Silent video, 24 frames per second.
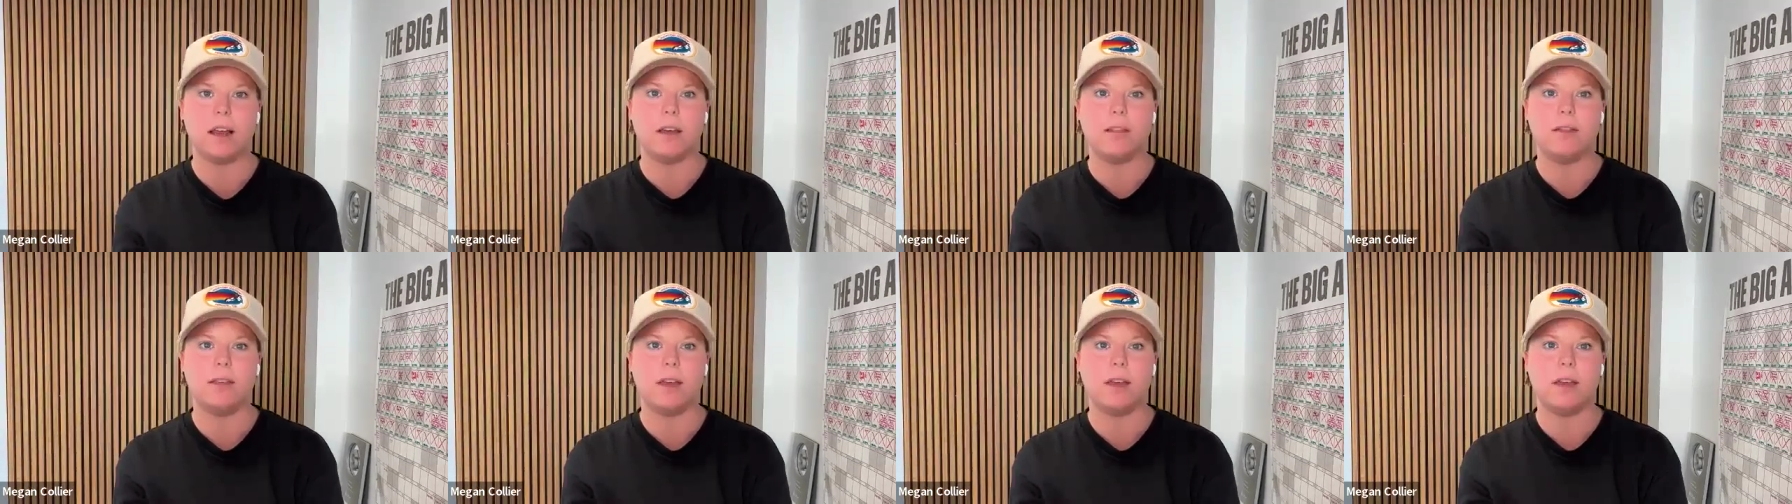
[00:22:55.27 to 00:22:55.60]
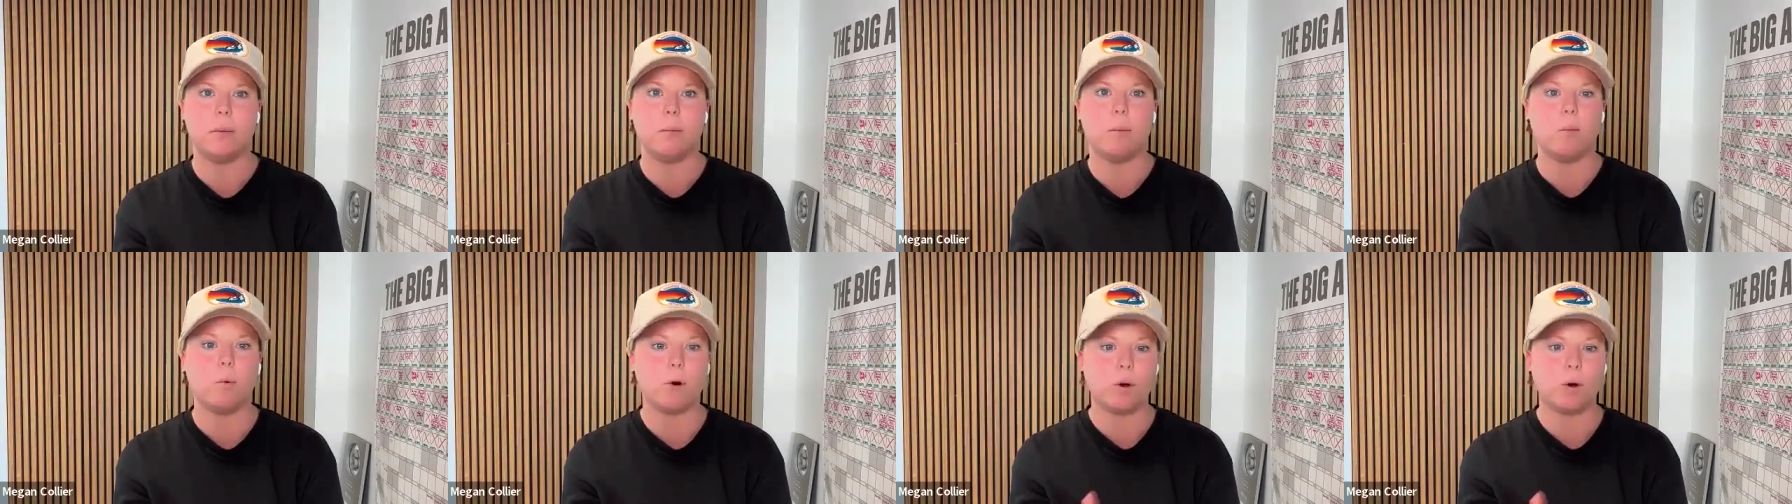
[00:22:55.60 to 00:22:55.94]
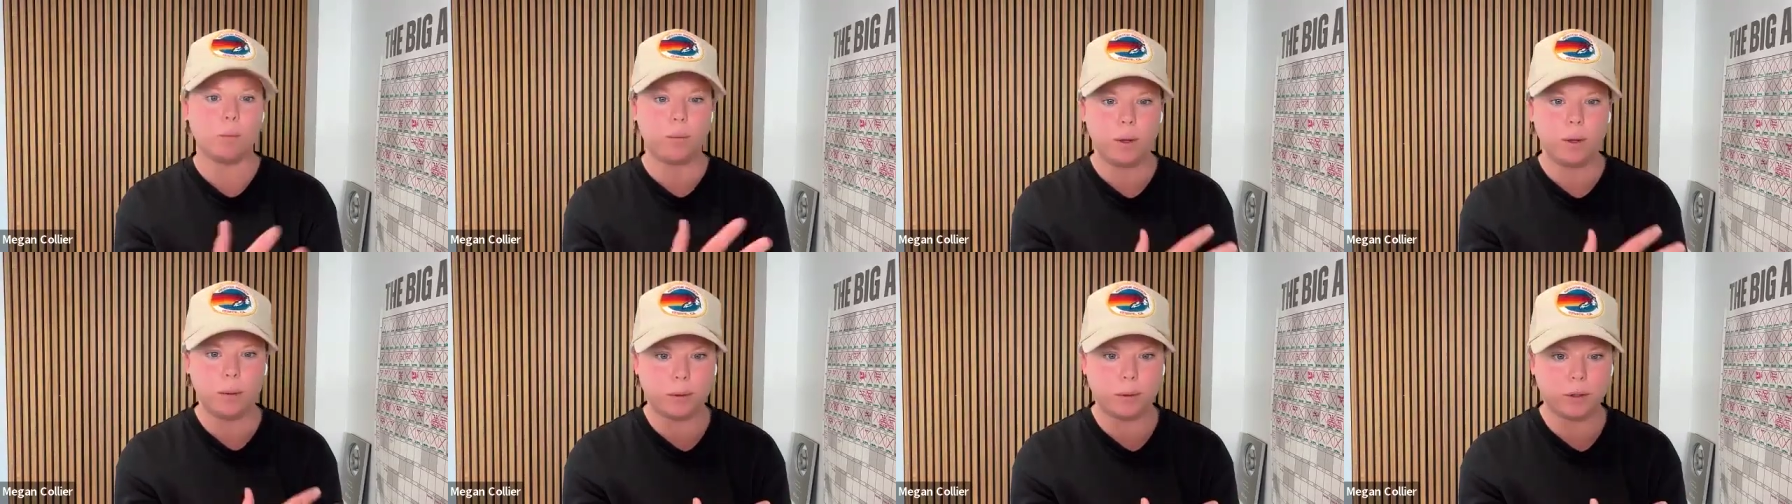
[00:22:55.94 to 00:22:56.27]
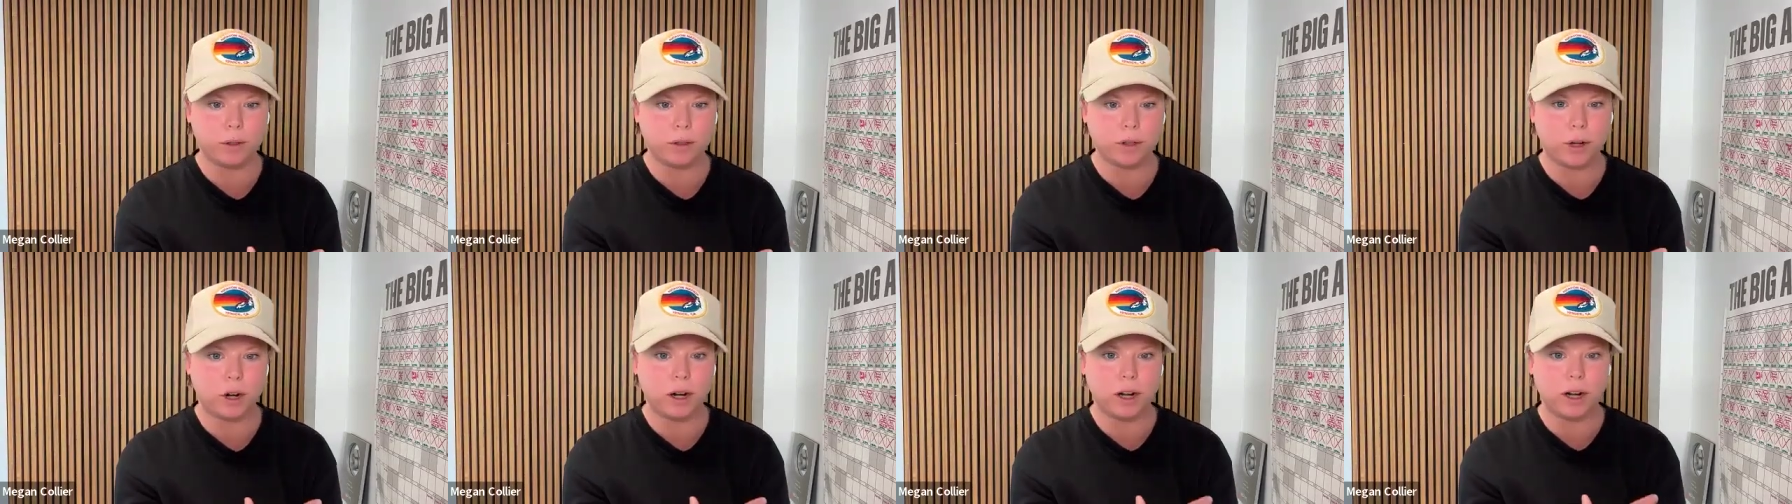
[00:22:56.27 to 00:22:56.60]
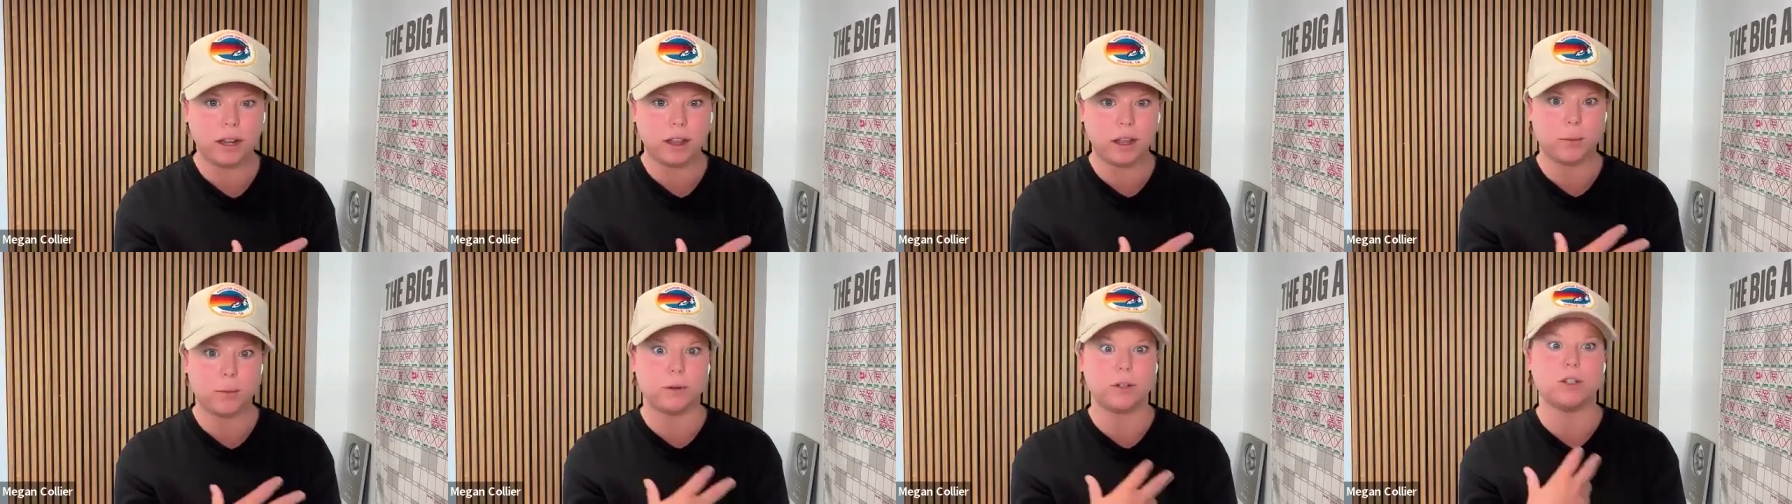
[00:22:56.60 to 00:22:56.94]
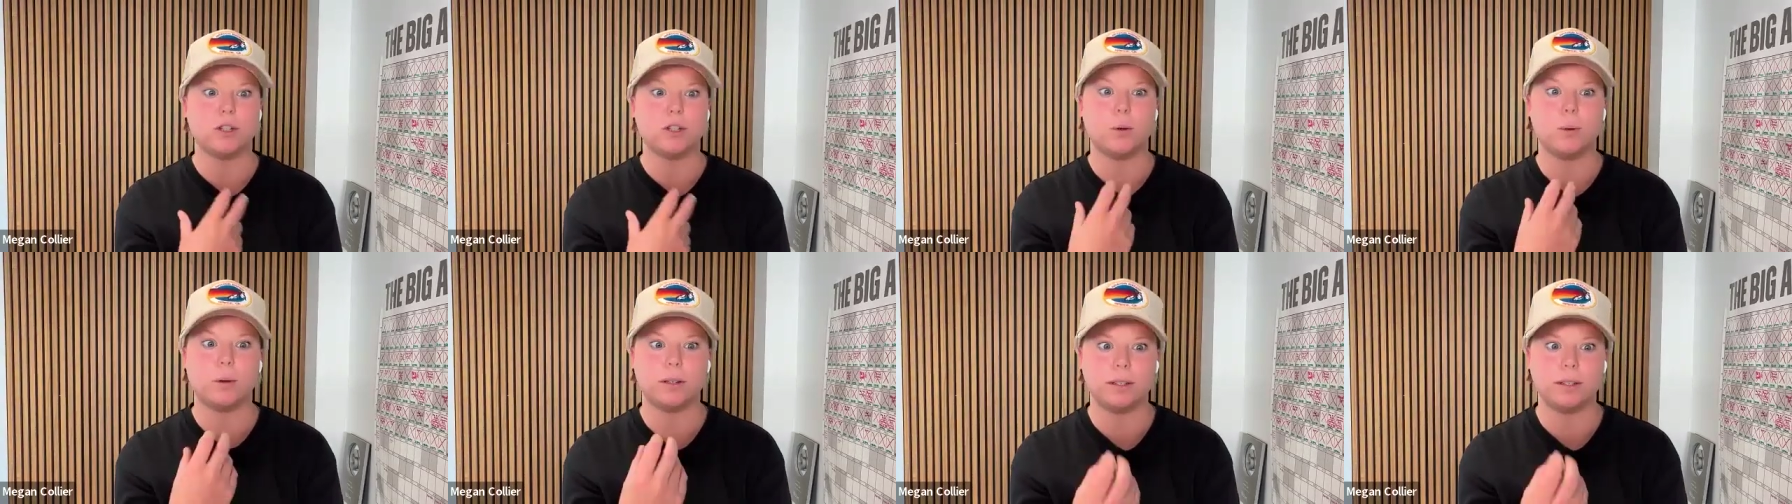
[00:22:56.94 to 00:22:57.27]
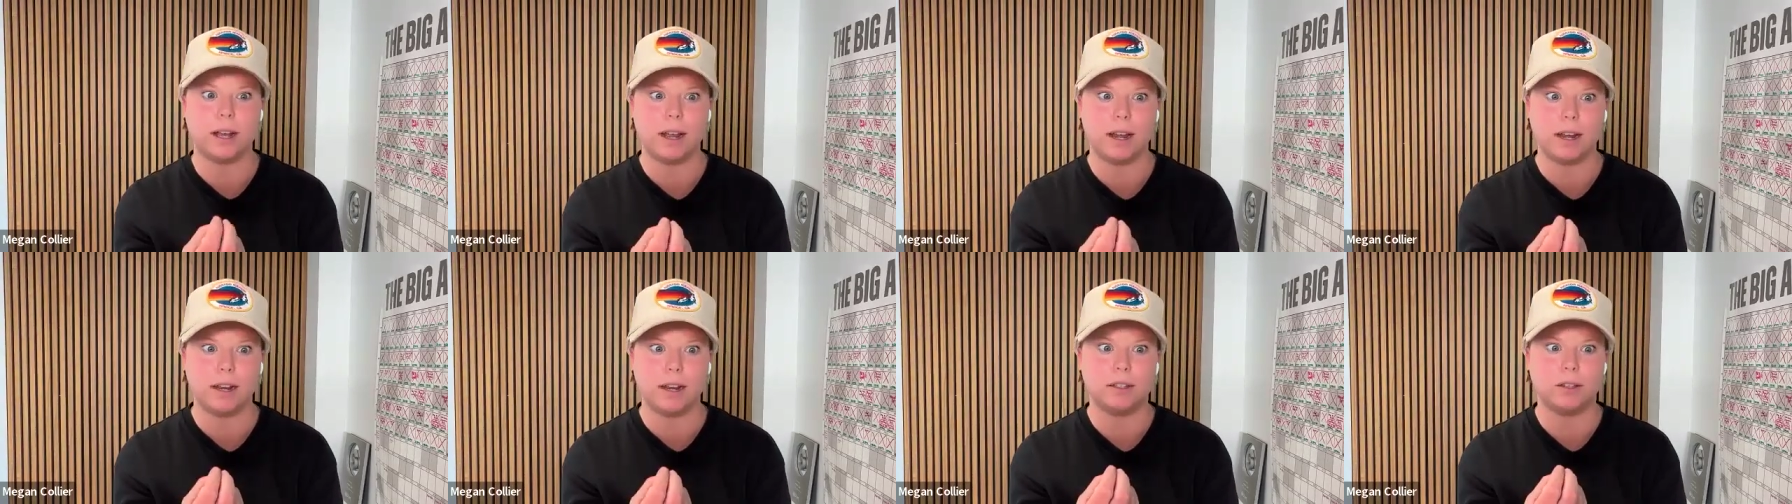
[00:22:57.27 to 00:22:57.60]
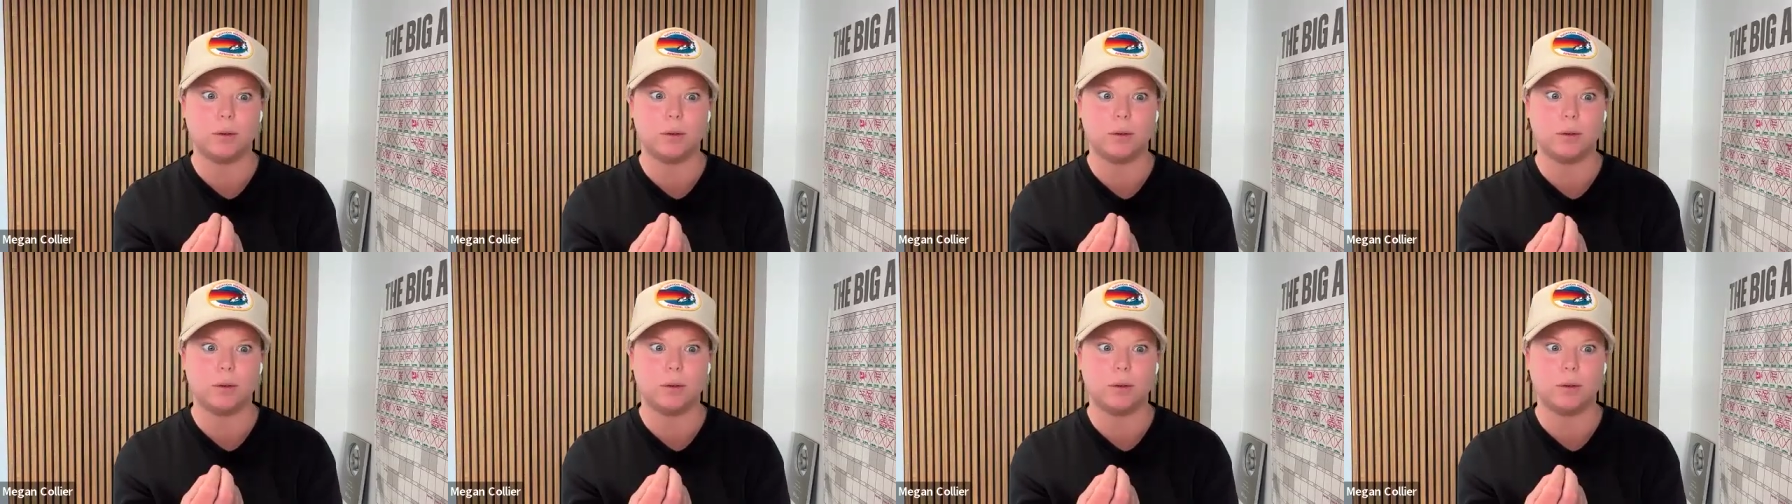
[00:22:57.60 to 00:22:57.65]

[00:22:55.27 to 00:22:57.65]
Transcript: and then more people started and they were so excited.